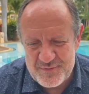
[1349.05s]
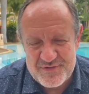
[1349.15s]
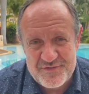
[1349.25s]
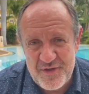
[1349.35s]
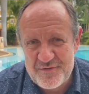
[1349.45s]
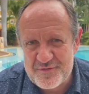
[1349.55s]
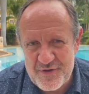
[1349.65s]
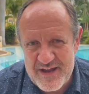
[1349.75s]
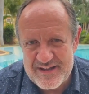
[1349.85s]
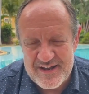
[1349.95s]
I was so
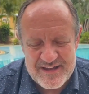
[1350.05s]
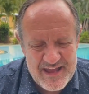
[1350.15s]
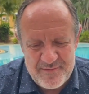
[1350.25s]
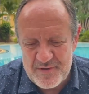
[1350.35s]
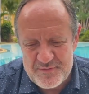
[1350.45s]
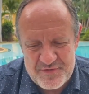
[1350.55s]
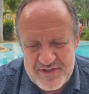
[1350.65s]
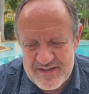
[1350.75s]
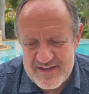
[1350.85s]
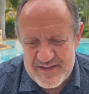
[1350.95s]
afraid, and I came up to
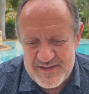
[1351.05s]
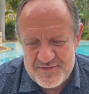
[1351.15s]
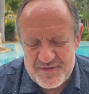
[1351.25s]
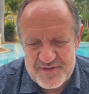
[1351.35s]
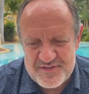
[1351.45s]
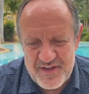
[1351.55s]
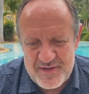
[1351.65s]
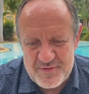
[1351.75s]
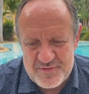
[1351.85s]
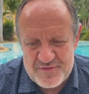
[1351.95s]
the
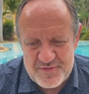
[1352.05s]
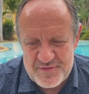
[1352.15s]
table to,